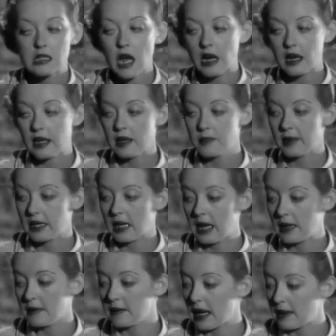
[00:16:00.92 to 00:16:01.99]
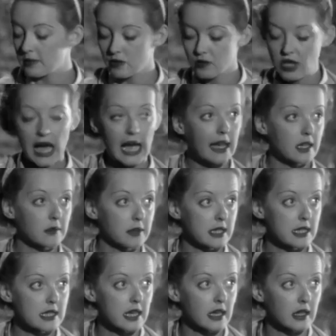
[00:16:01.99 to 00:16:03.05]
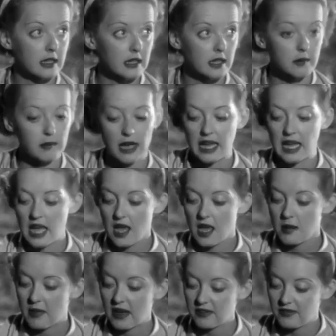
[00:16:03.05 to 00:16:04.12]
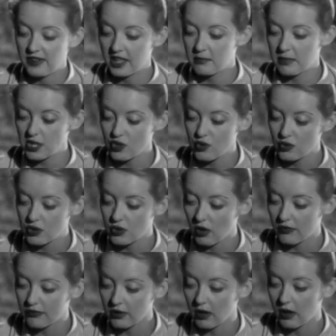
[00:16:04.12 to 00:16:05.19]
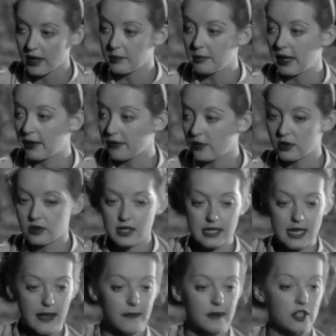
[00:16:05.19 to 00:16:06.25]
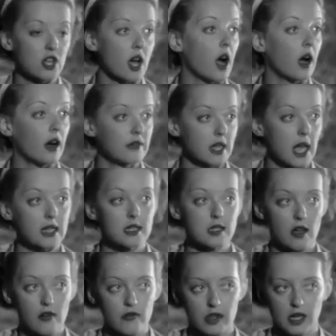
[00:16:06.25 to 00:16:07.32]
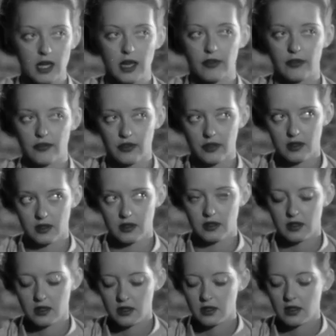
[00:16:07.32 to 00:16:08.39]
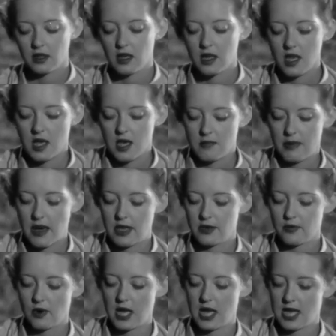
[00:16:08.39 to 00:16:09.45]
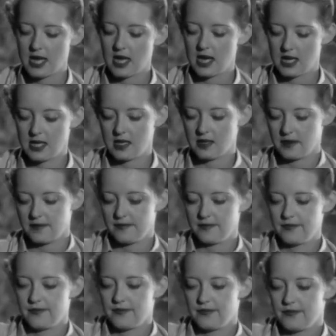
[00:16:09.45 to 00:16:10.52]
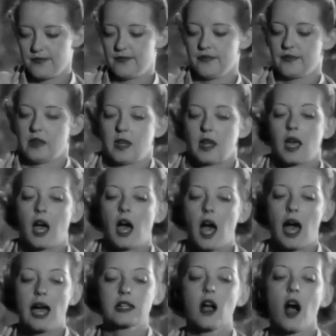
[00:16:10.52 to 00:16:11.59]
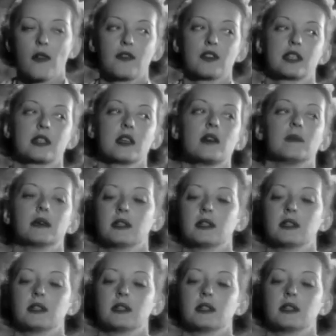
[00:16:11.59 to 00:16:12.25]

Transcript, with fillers: Sorry, but I'm, I'm too tired to be hysterical, and my, my feet are much too sore from going barefoot to stand the jar of dancing over the cliff. Bette Davis originally turned down the script, not seeing much of a character to